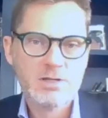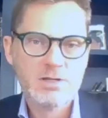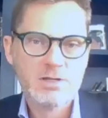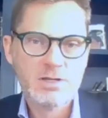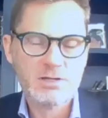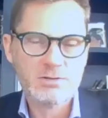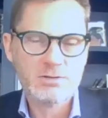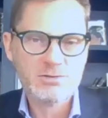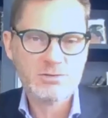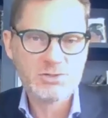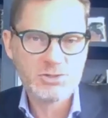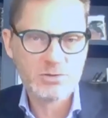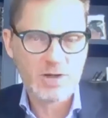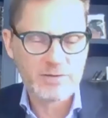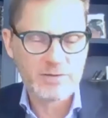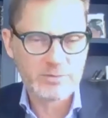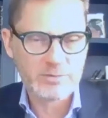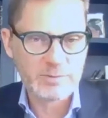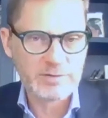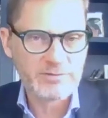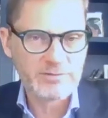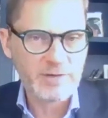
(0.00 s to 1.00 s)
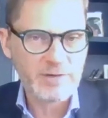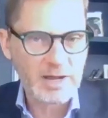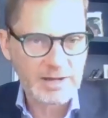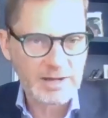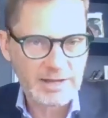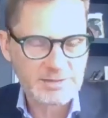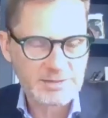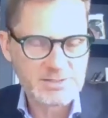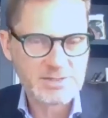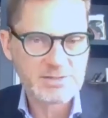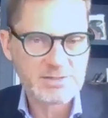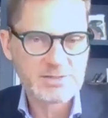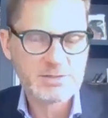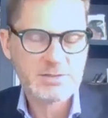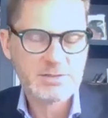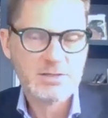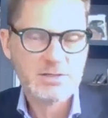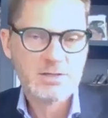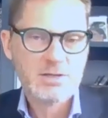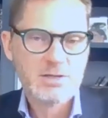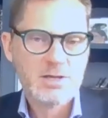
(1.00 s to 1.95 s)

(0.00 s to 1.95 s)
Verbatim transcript: into government finances.